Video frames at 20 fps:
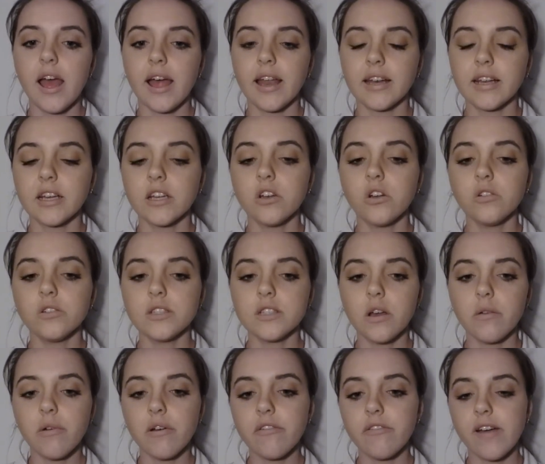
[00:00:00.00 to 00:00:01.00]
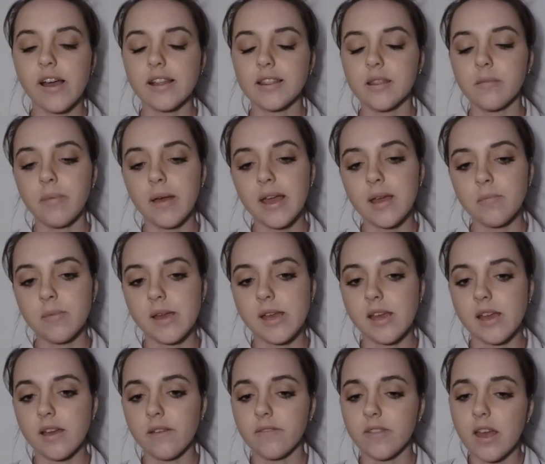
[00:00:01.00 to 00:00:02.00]
and can also affect the
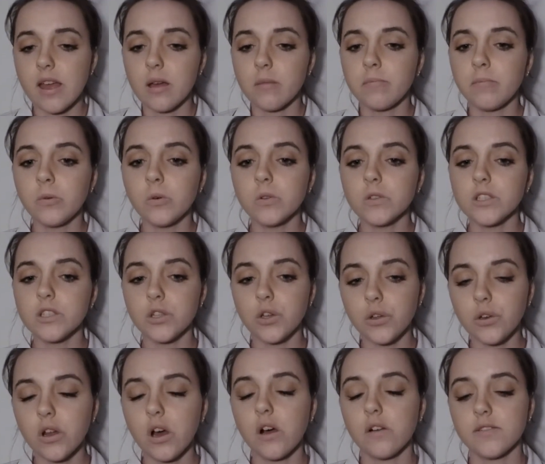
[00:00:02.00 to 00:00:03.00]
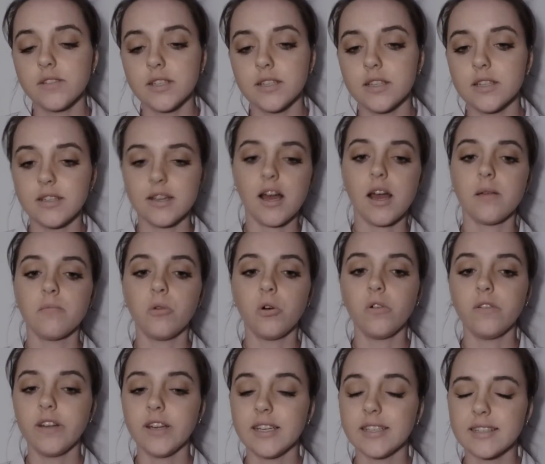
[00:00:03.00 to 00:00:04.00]
baby if they are born soon after the
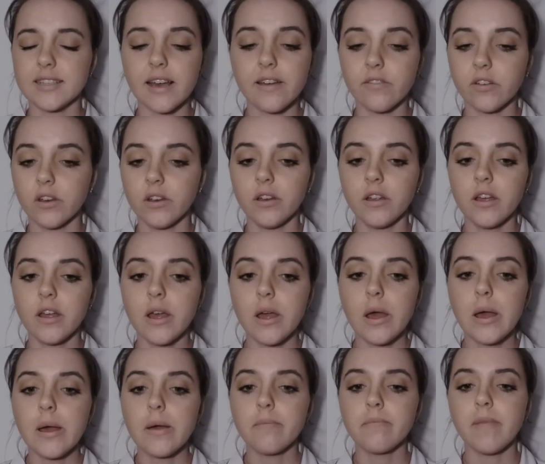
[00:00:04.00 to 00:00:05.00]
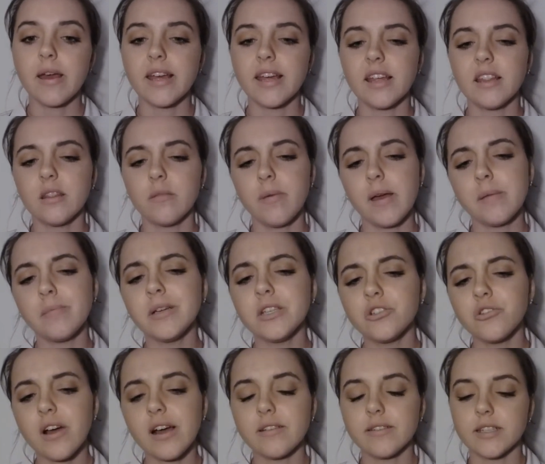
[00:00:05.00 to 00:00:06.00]
diamorphine is given, making the baby
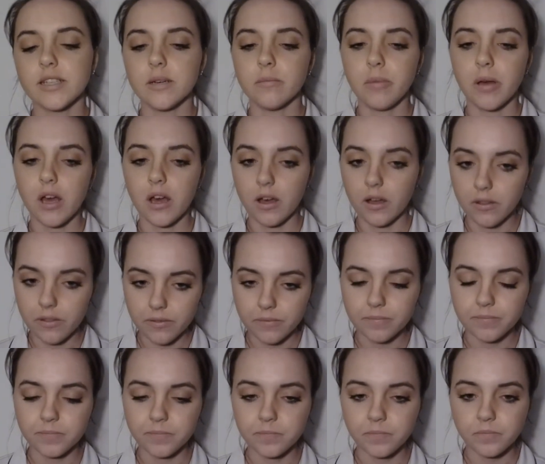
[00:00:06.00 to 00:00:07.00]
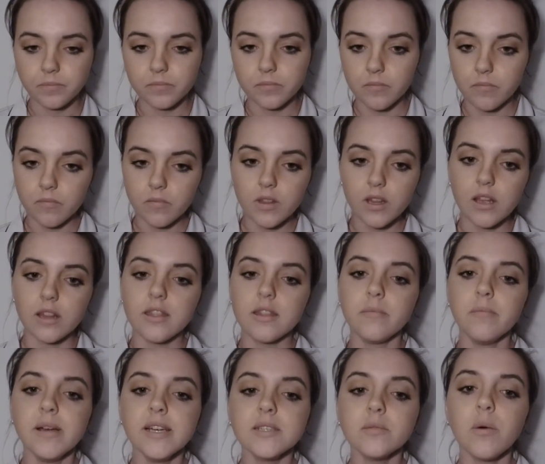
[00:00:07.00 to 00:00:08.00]
drowsy at birth. The
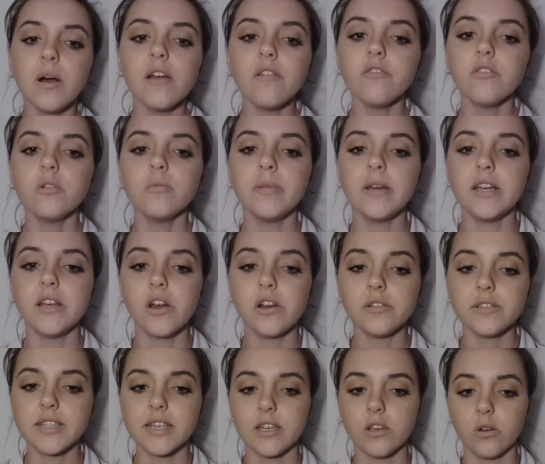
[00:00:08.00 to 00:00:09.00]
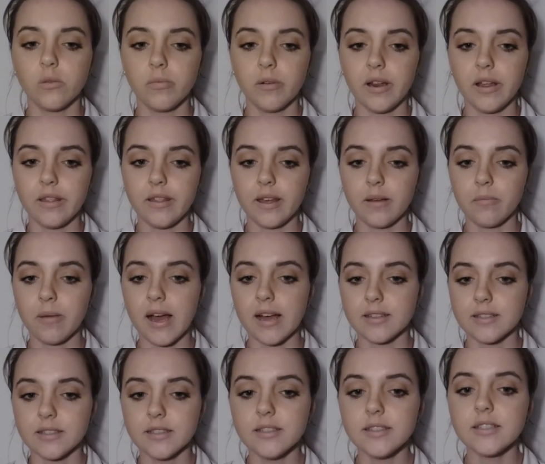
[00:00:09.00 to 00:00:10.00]
midwife will be noting your breathing
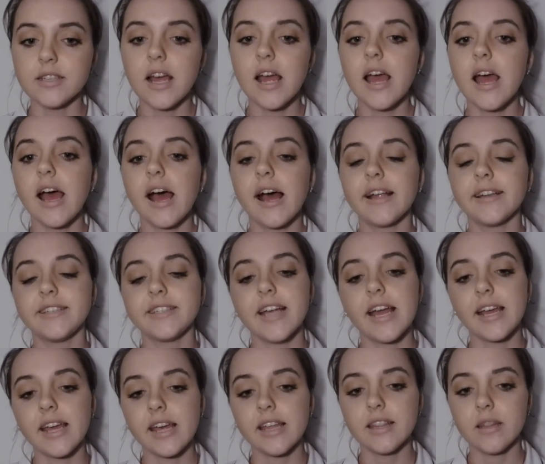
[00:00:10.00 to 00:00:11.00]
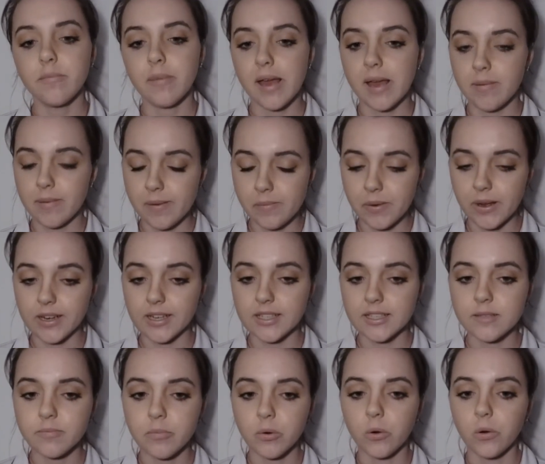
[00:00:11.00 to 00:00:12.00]
patterns and checking the baby when
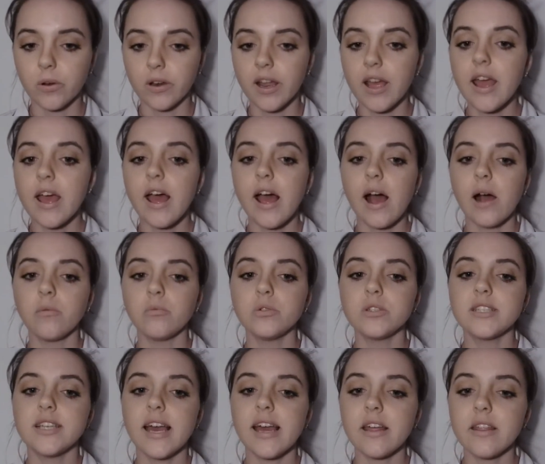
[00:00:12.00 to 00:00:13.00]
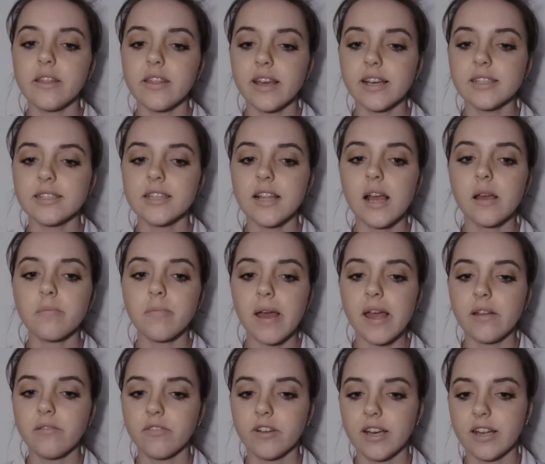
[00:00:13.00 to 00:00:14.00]
it's born, and will take things like
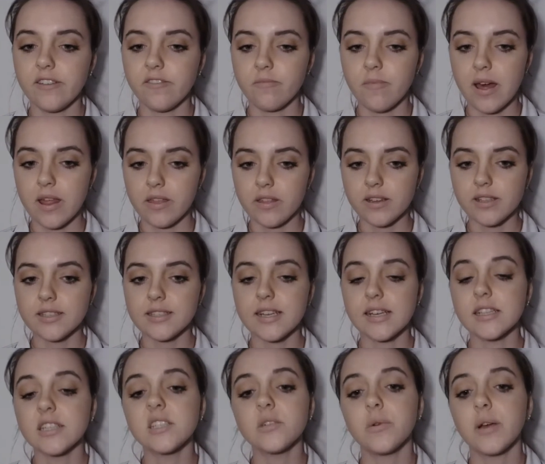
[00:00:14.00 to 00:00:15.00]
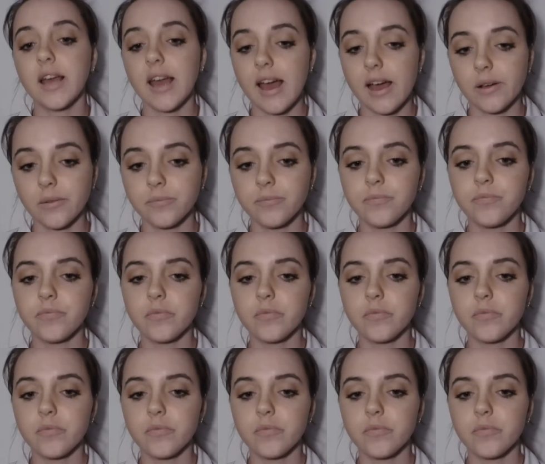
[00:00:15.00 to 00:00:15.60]
pain relief methods into account.